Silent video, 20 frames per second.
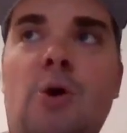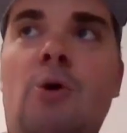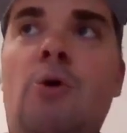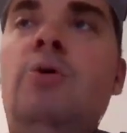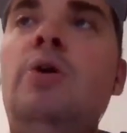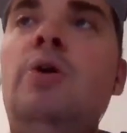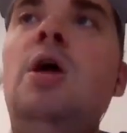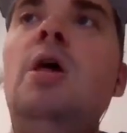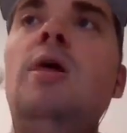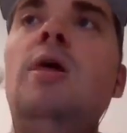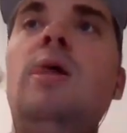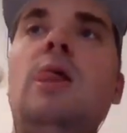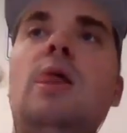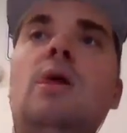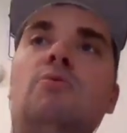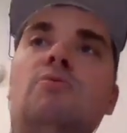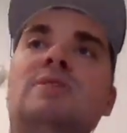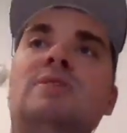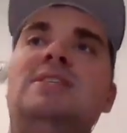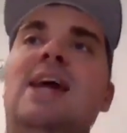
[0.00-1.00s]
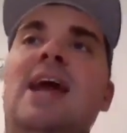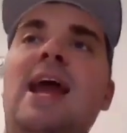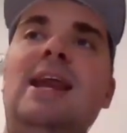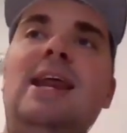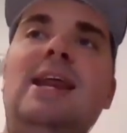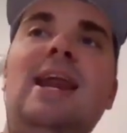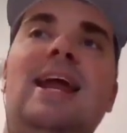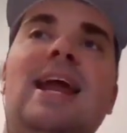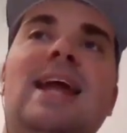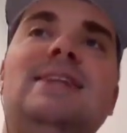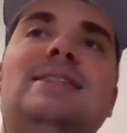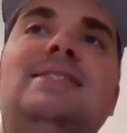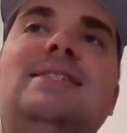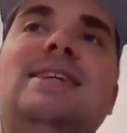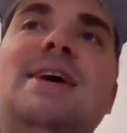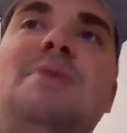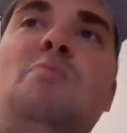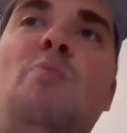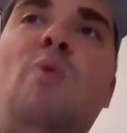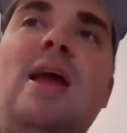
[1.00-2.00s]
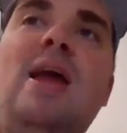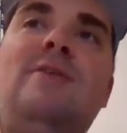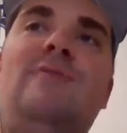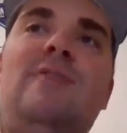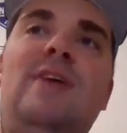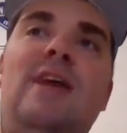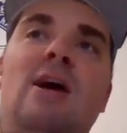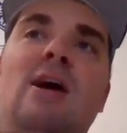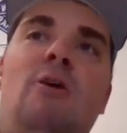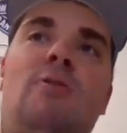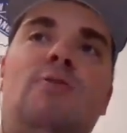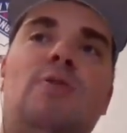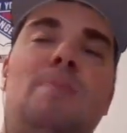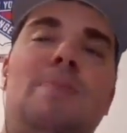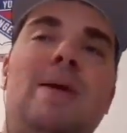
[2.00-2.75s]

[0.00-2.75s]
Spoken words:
Boone, was hitting against Tim Wakefield.